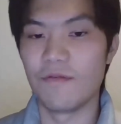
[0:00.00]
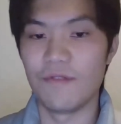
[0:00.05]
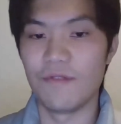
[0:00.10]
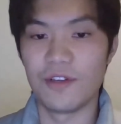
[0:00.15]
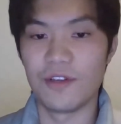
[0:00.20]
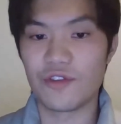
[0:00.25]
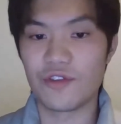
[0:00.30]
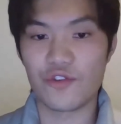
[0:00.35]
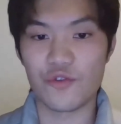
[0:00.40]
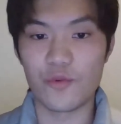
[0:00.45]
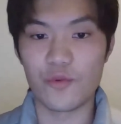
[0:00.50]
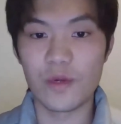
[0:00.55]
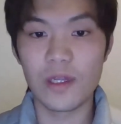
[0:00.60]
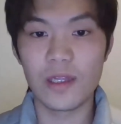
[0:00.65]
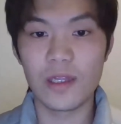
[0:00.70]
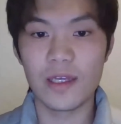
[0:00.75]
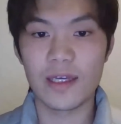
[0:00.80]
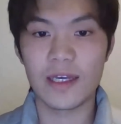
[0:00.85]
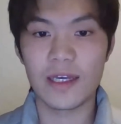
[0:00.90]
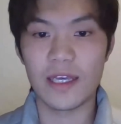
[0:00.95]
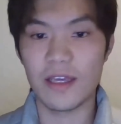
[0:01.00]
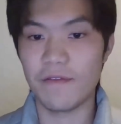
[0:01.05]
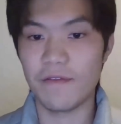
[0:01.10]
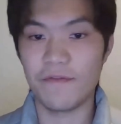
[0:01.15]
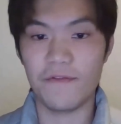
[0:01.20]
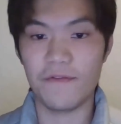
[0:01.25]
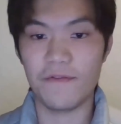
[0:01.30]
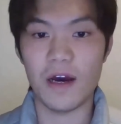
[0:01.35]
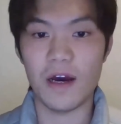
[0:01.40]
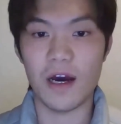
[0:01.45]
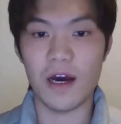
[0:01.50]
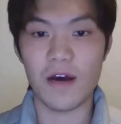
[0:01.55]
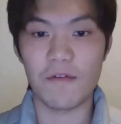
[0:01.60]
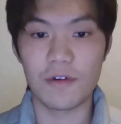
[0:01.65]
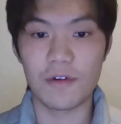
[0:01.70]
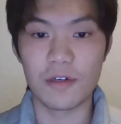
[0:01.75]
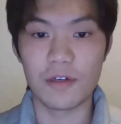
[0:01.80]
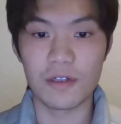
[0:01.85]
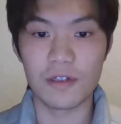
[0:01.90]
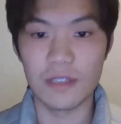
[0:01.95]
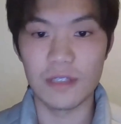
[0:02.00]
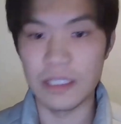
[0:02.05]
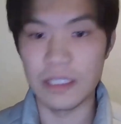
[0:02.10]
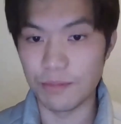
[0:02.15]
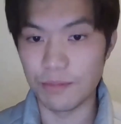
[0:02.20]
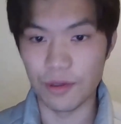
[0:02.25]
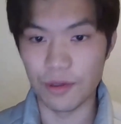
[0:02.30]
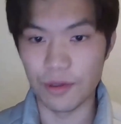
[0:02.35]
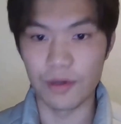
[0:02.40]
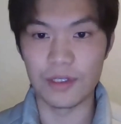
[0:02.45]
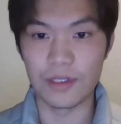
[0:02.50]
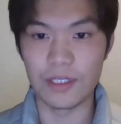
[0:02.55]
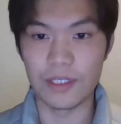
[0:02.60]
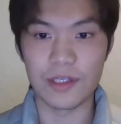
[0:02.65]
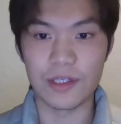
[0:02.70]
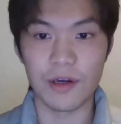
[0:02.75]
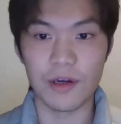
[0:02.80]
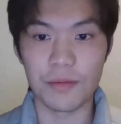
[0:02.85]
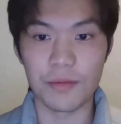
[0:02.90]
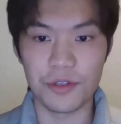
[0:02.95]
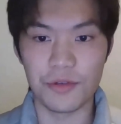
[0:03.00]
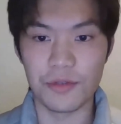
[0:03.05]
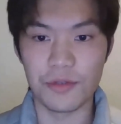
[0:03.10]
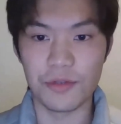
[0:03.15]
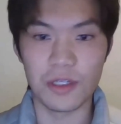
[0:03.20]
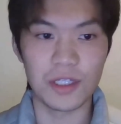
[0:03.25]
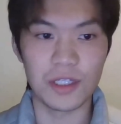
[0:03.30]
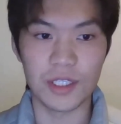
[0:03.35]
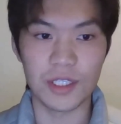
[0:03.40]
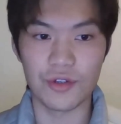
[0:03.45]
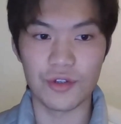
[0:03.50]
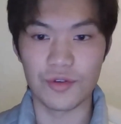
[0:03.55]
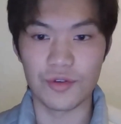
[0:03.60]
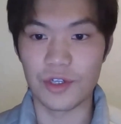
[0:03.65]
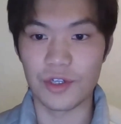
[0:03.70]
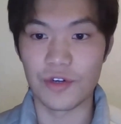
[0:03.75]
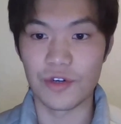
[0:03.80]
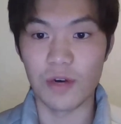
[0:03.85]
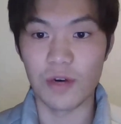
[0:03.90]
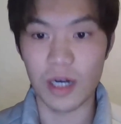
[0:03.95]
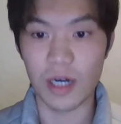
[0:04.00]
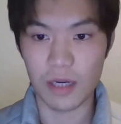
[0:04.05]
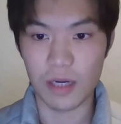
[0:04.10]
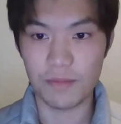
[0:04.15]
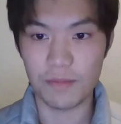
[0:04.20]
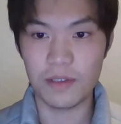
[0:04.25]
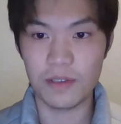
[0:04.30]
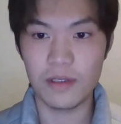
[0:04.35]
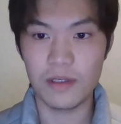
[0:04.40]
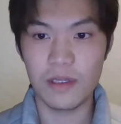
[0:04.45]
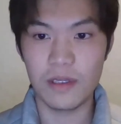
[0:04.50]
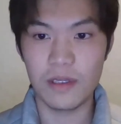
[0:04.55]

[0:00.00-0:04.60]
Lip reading: which really gave our employees opportunity to grow up